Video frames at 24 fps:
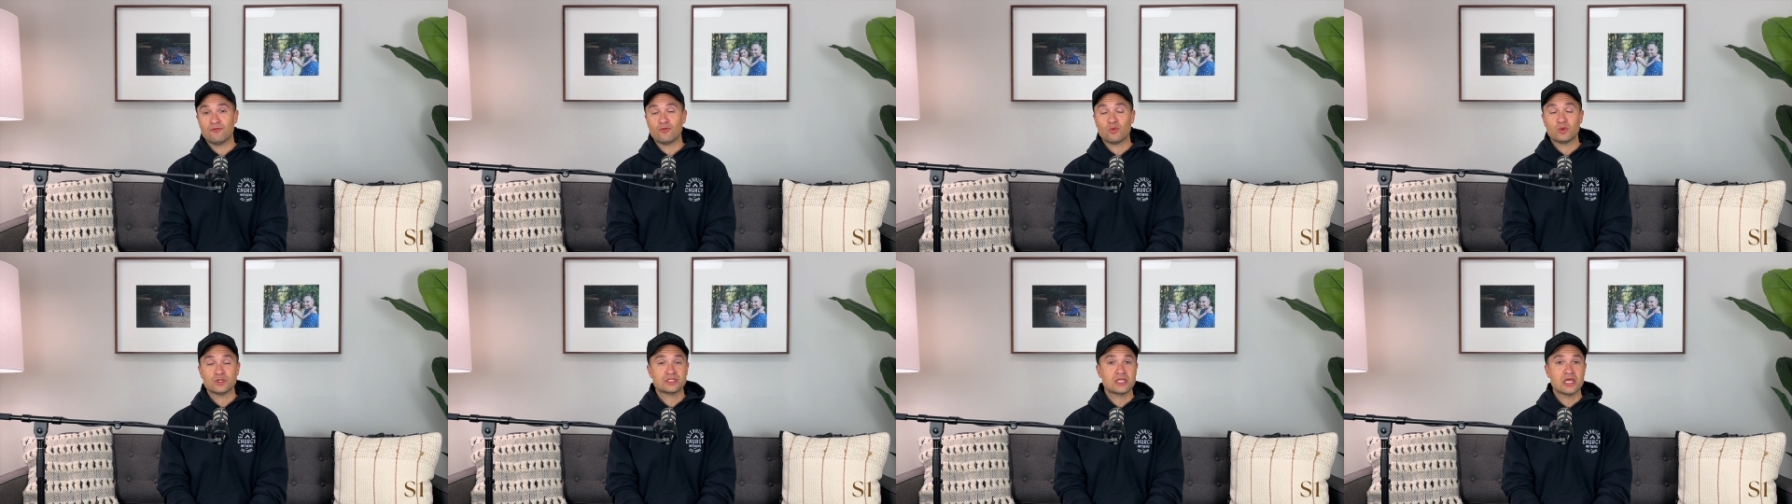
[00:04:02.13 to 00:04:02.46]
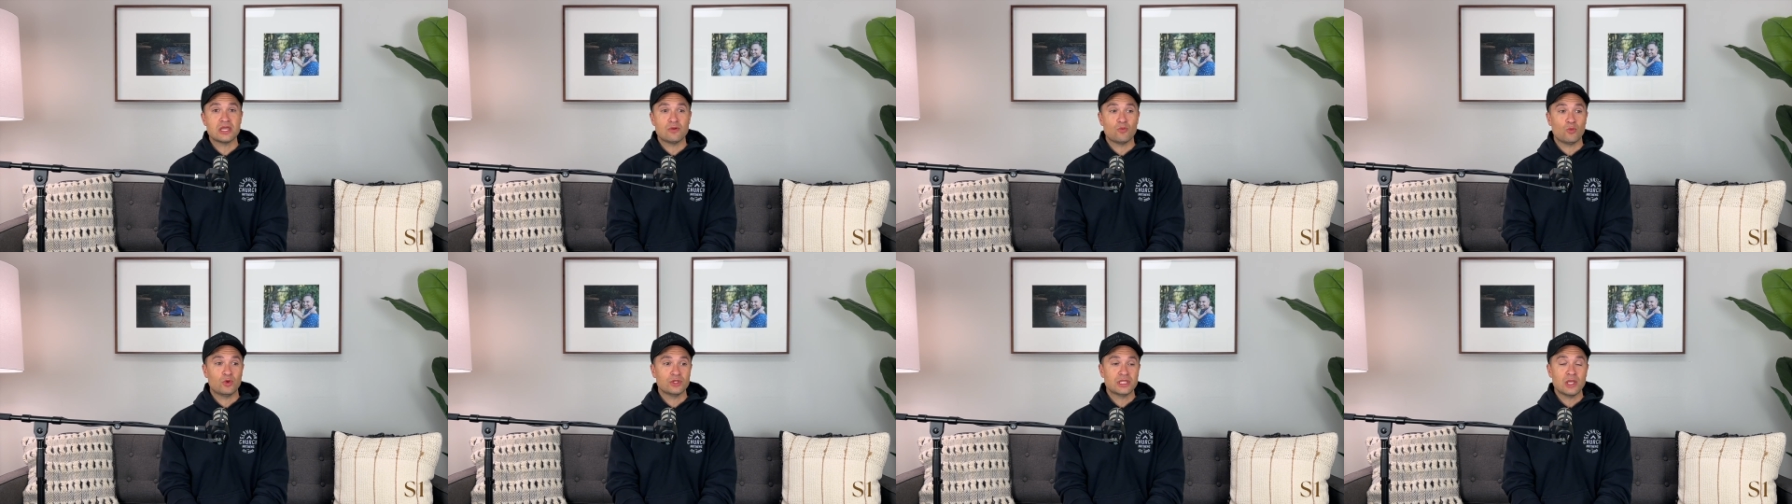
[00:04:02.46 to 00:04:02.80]
what
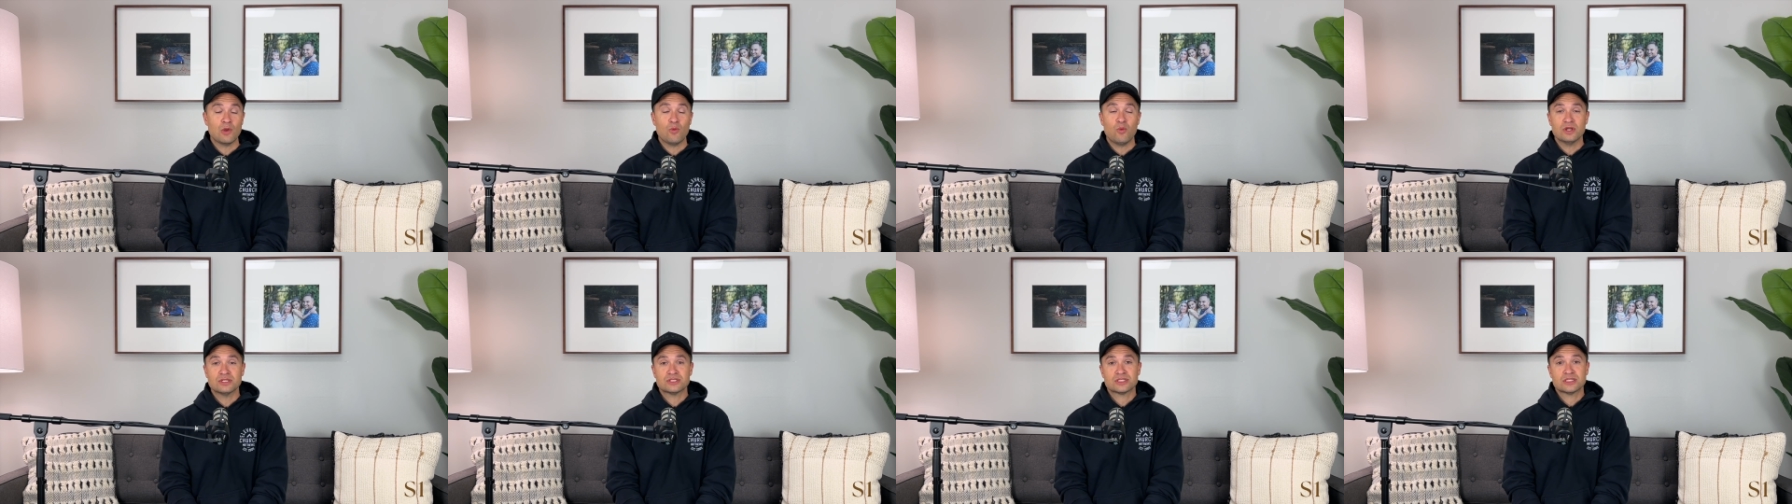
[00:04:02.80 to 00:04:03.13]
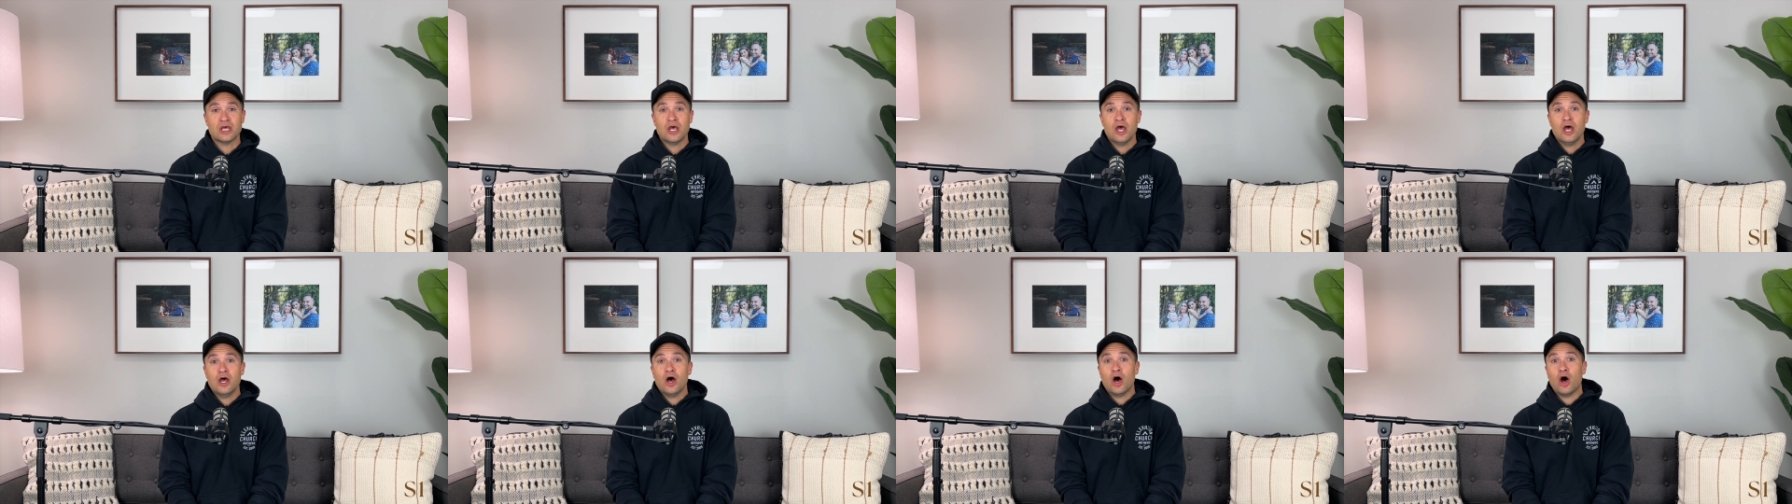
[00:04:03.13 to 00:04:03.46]
they once
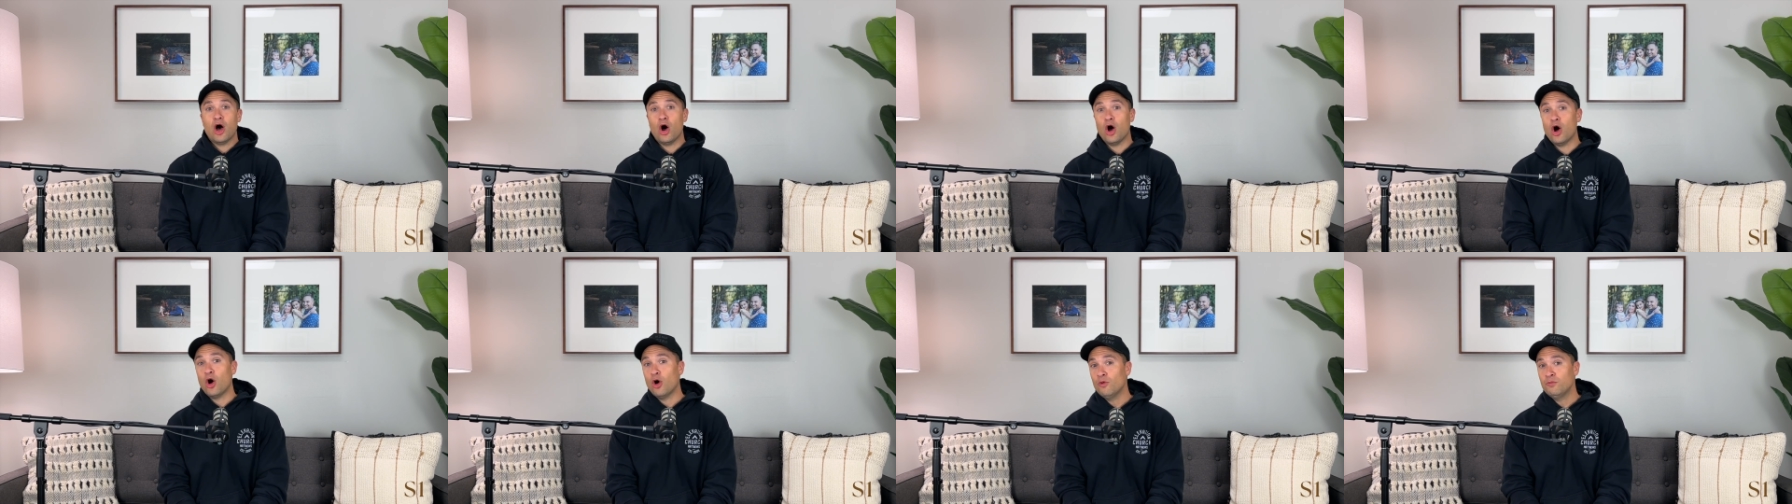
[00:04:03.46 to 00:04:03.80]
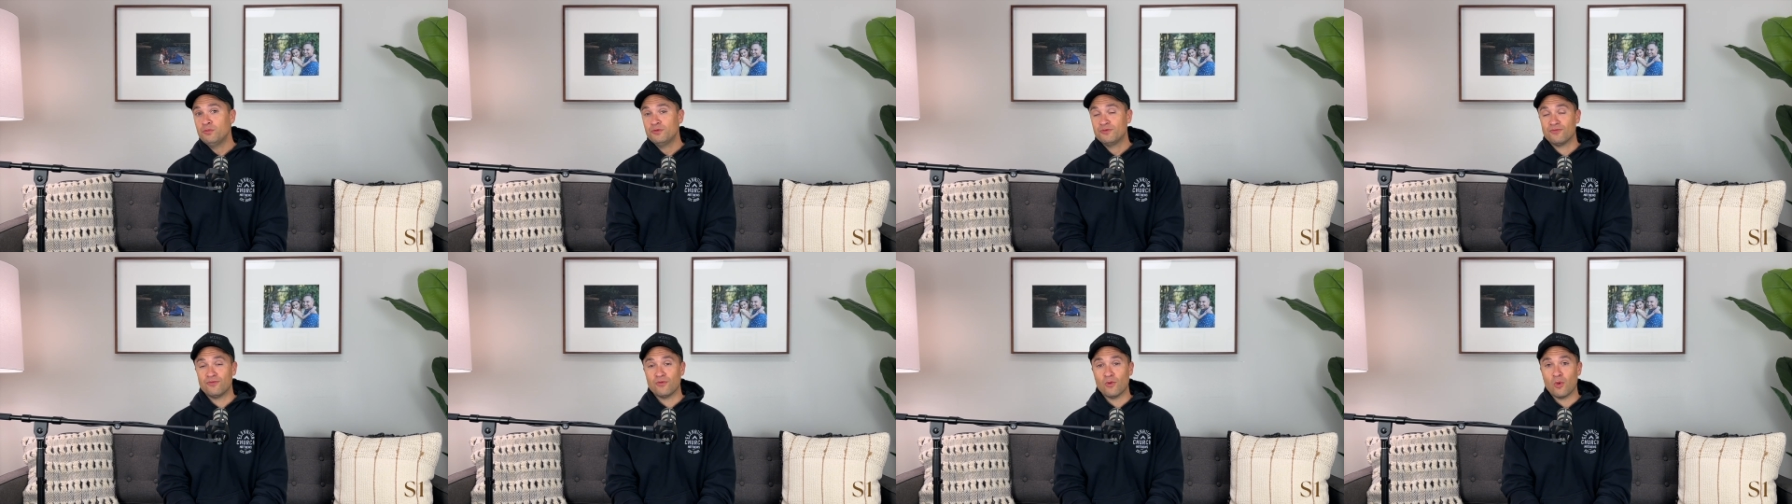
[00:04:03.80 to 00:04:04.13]

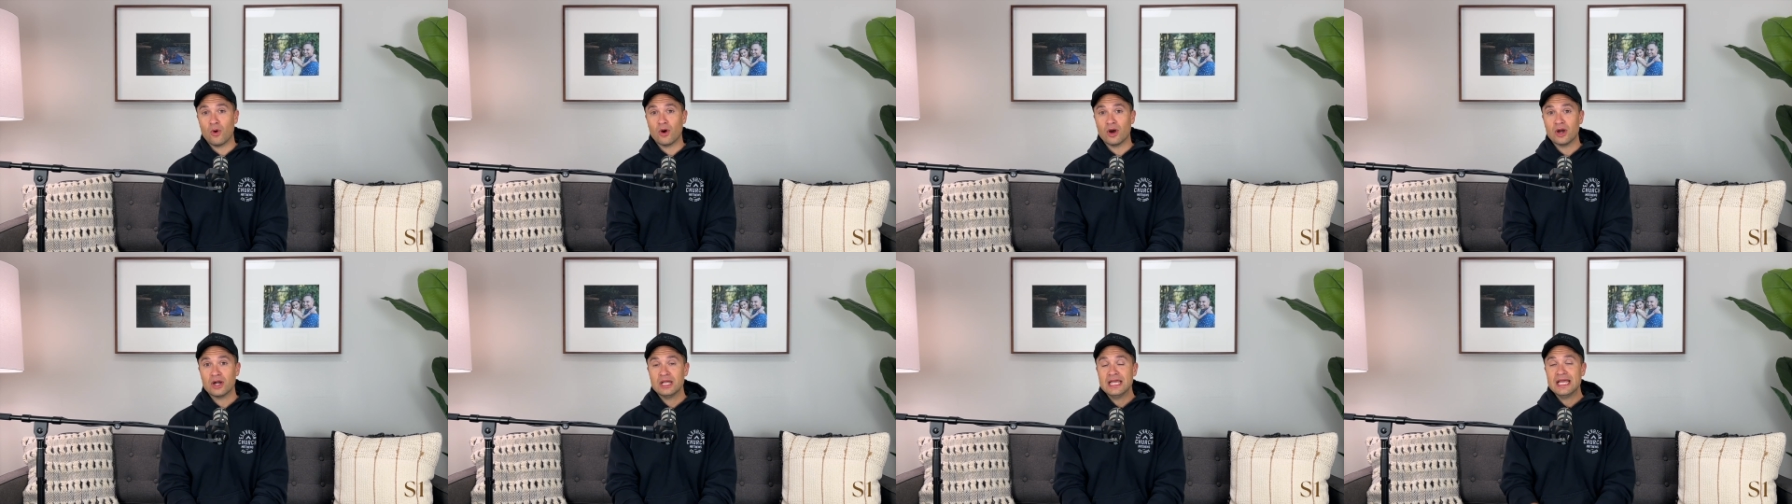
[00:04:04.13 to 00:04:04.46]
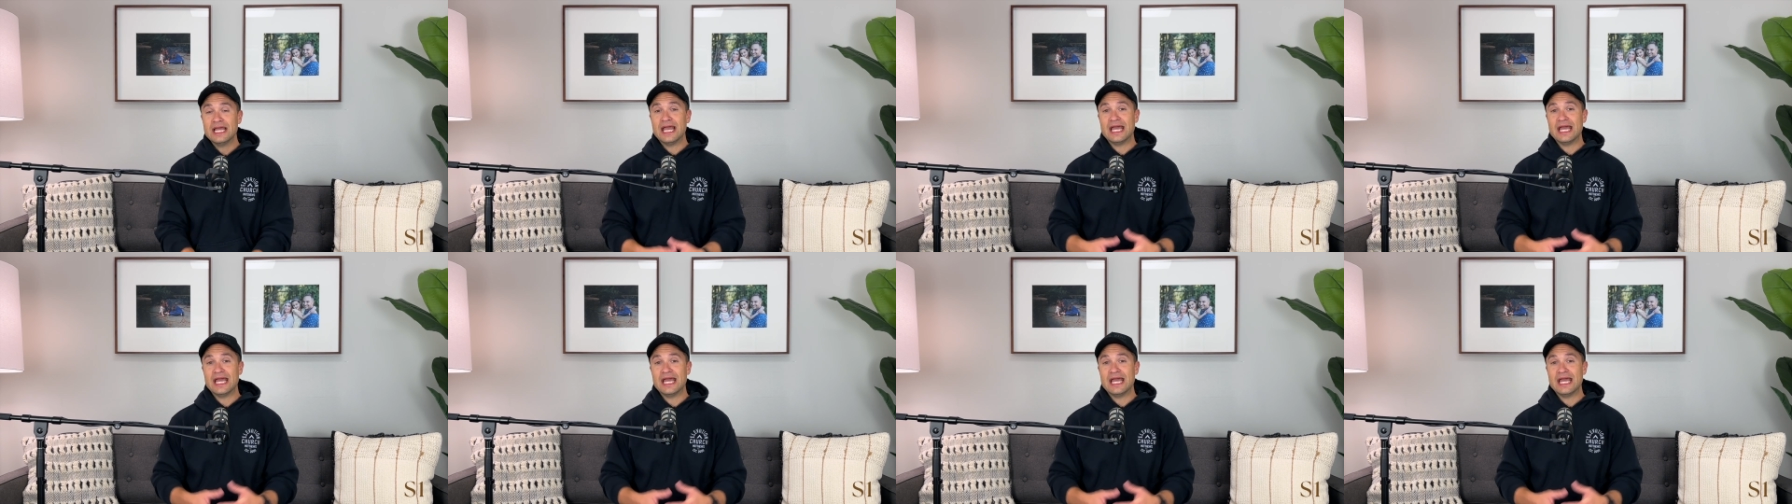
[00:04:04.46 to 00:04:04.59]
hoped for.